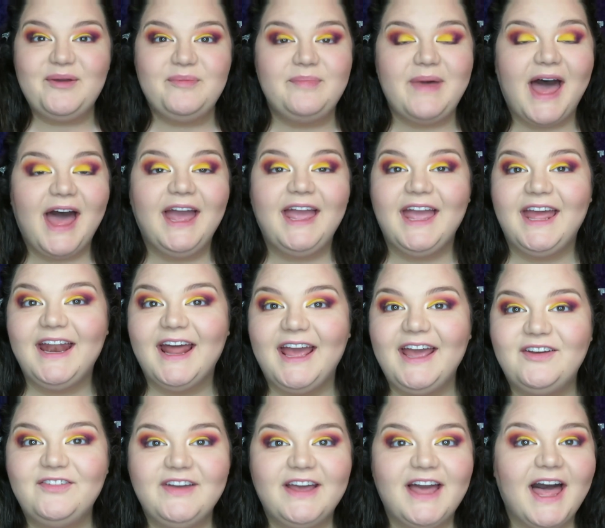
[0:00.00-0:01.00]
I'm back and I
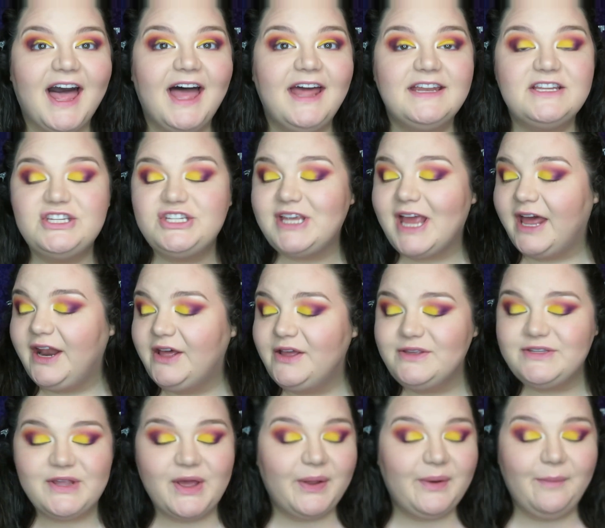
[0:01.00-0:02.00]
have got
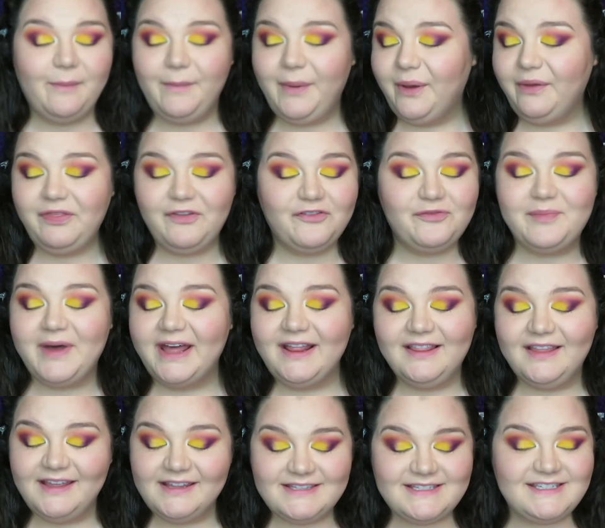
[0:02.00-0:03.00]
shadows on both of my
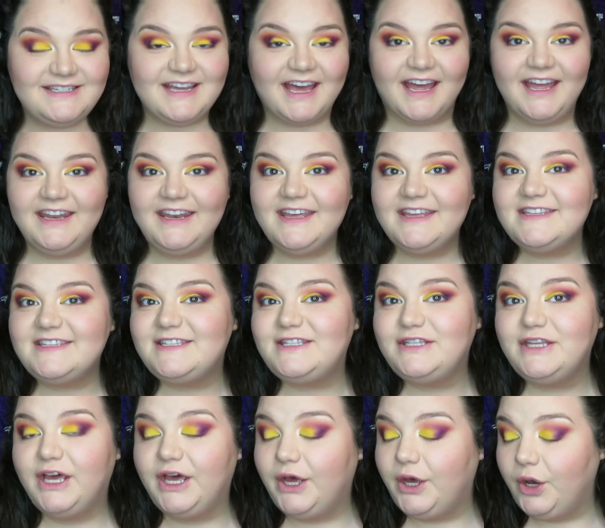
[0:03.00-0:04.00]
lids done.
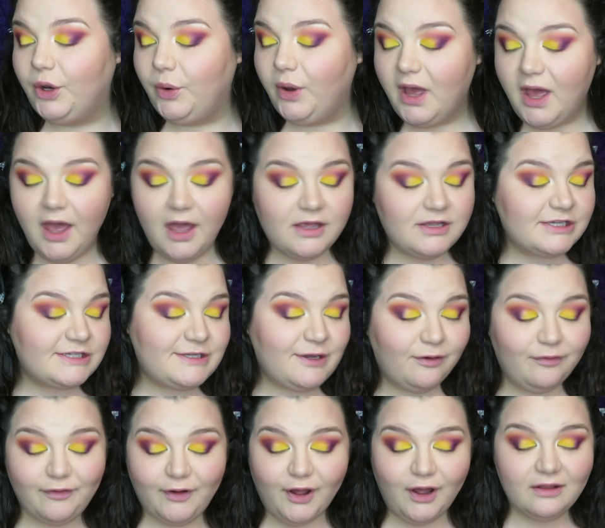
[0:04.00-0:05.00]
So
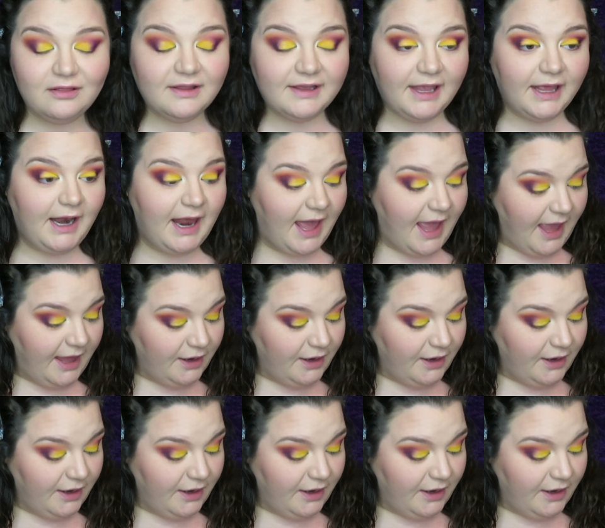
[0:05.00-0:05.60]
far looking